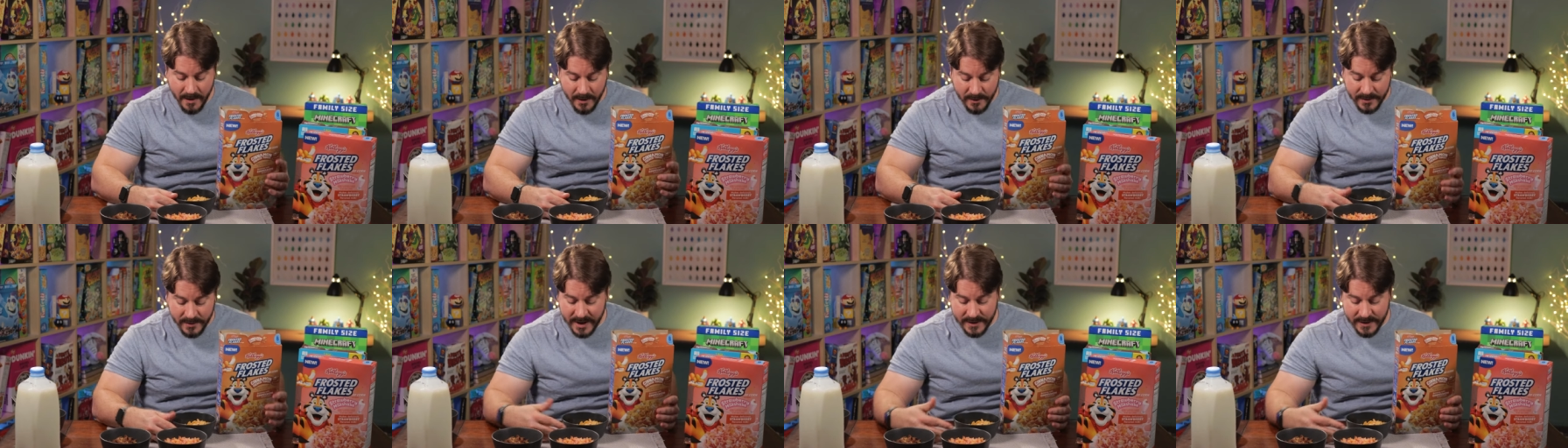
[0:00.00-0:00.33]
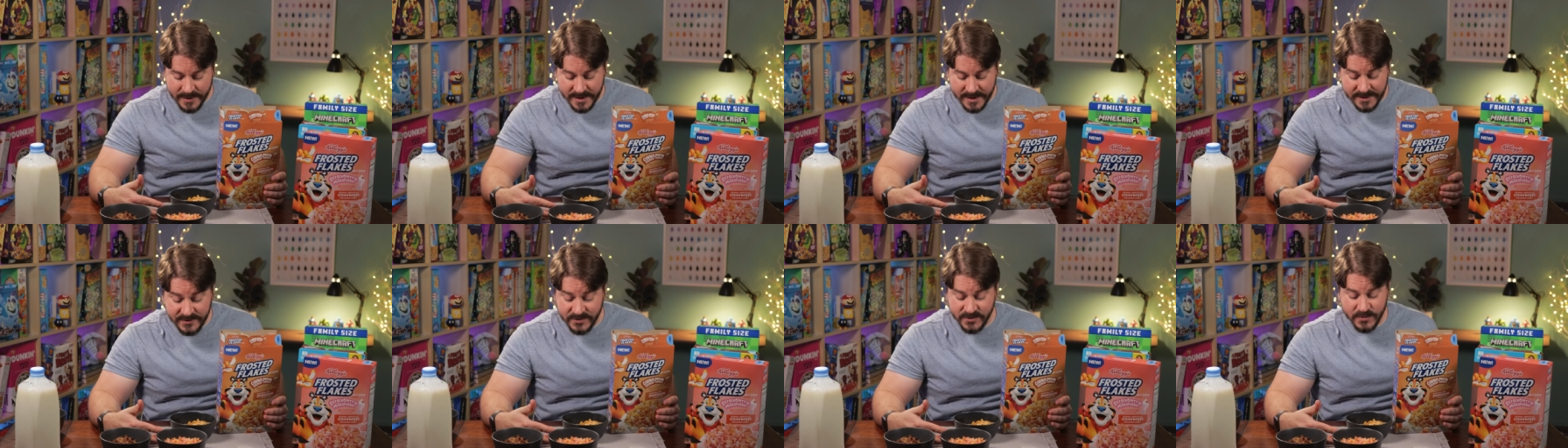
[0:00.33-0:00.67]
Okay,
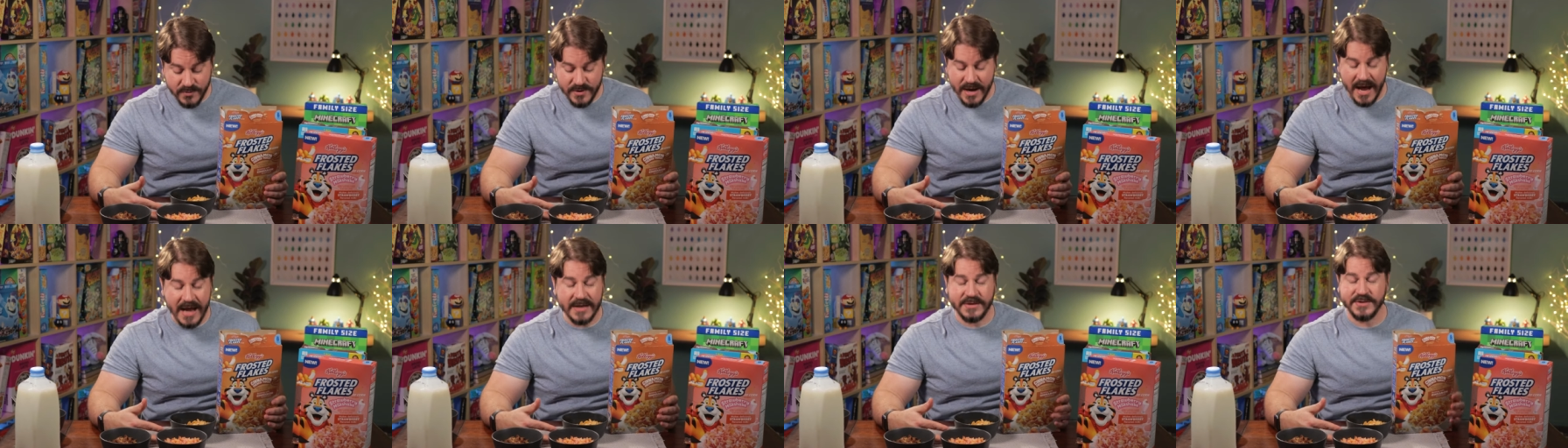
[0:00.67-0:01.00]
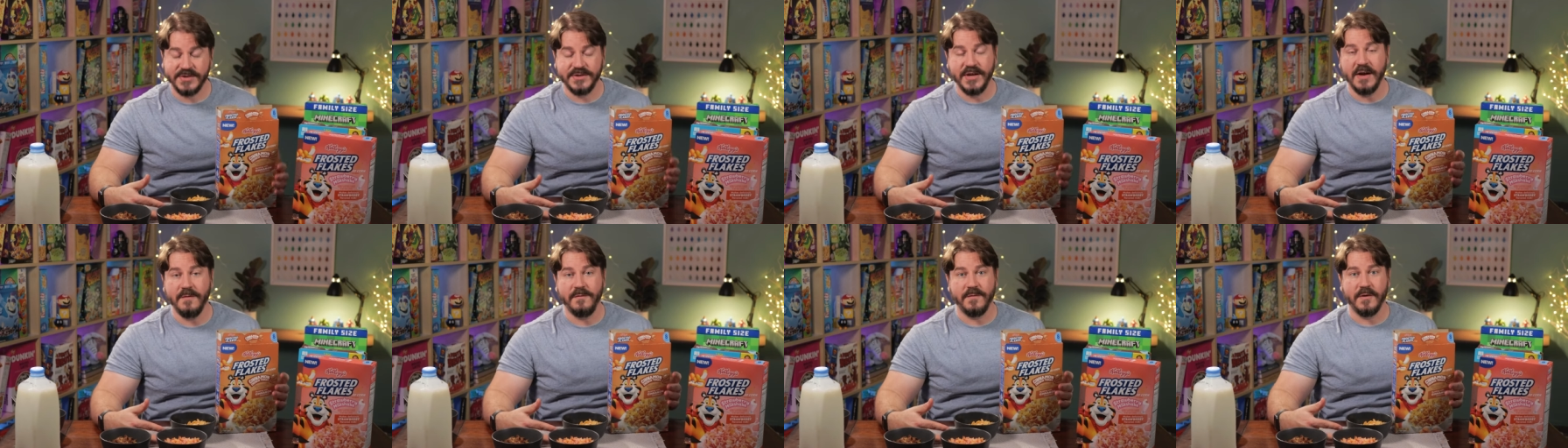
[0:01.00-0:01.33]
these do not
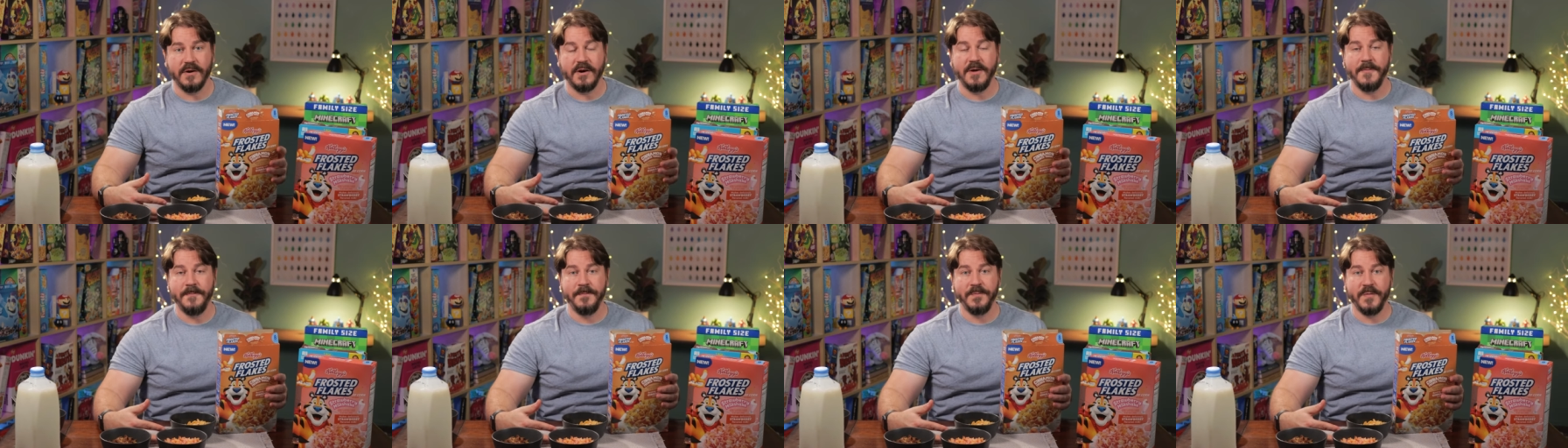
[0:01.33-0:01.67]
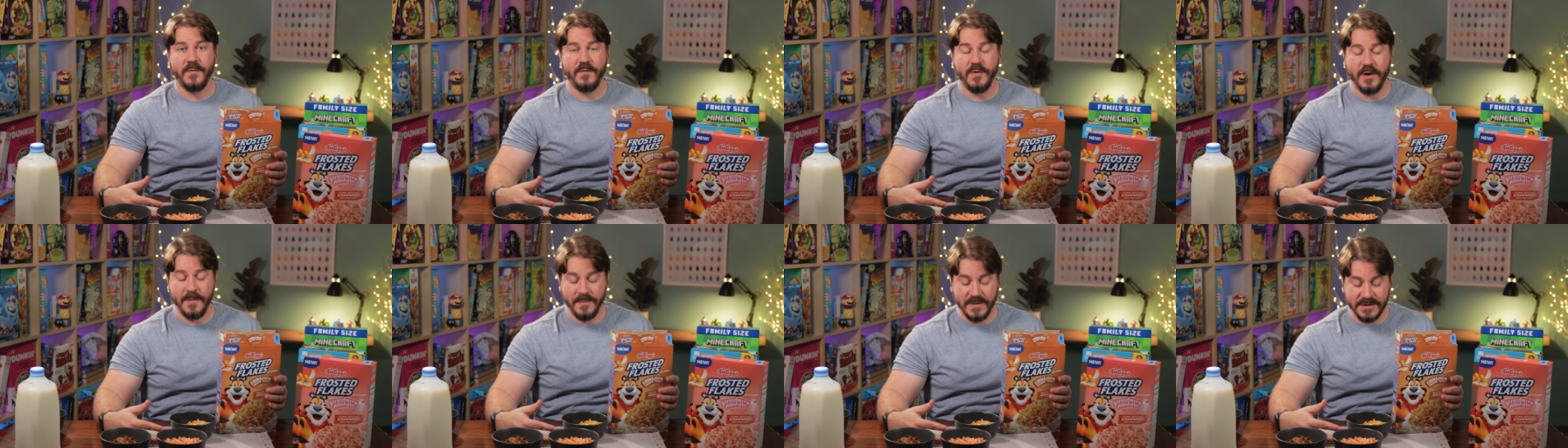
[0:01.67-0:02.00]
suffer
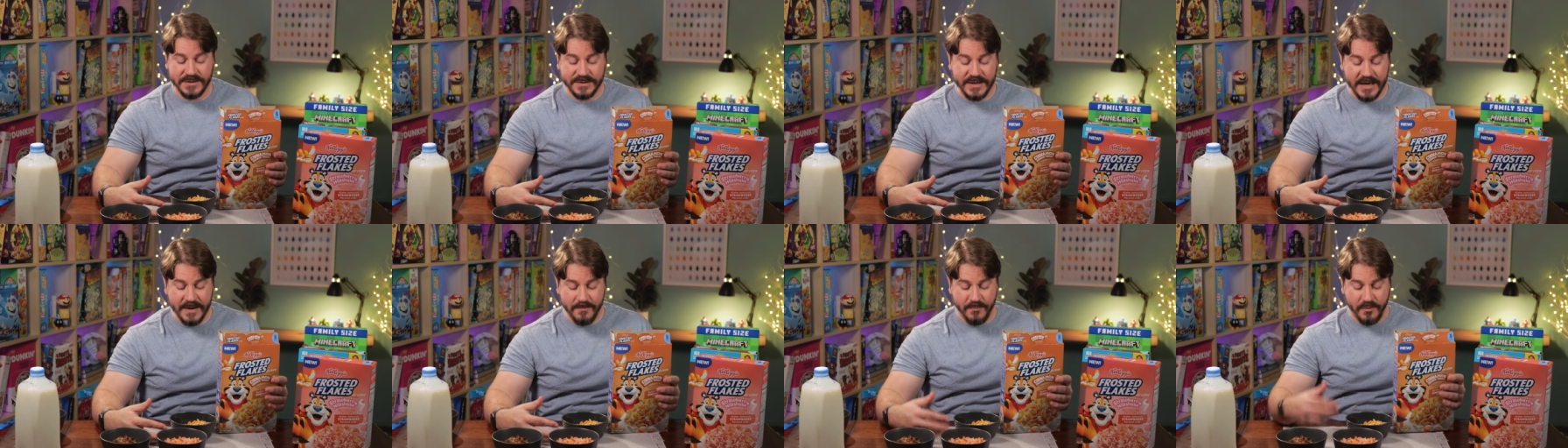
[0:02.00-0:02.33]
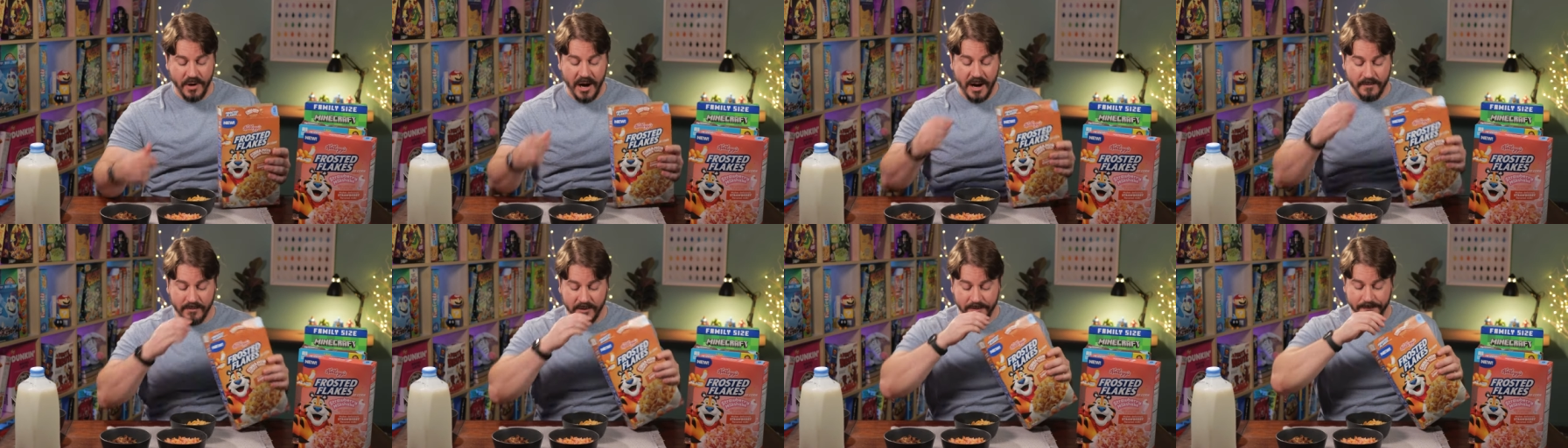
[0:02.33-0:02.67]
from the same
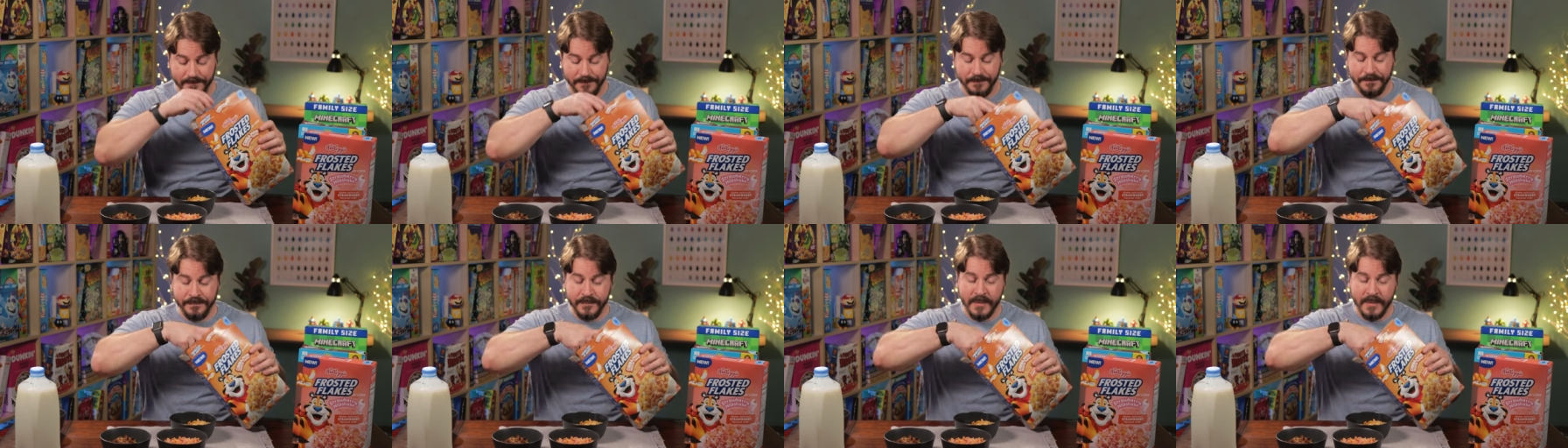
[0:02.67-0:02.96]
problem.